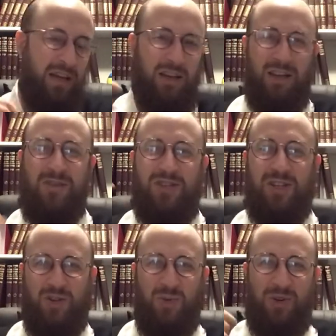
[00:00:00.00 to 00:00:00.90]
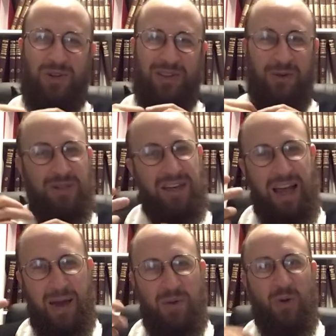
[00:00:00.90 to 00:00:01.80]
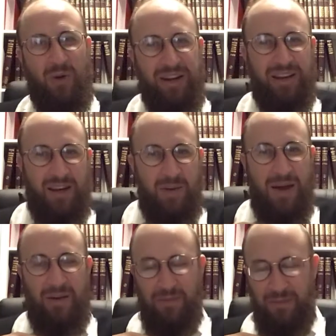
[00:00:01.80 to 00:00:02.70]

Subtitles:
You live in such a world, you know what's going to happen? You know what we're going to care about?